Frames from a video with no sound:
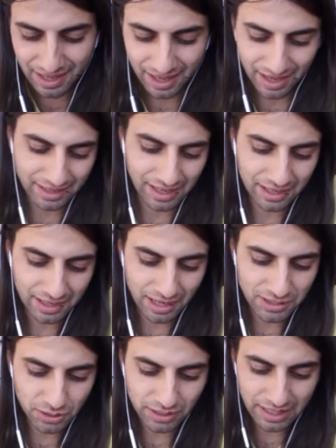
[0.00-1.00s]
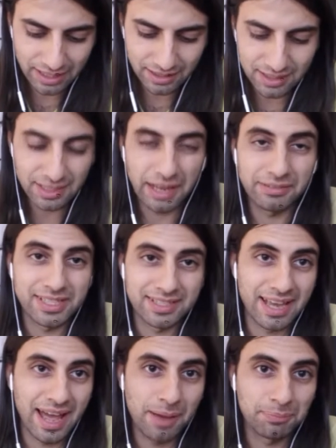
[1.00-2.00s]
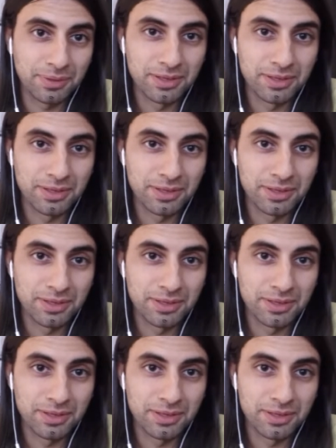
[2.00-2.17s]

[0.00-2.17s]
And I, I saw that he doesn't have a zap.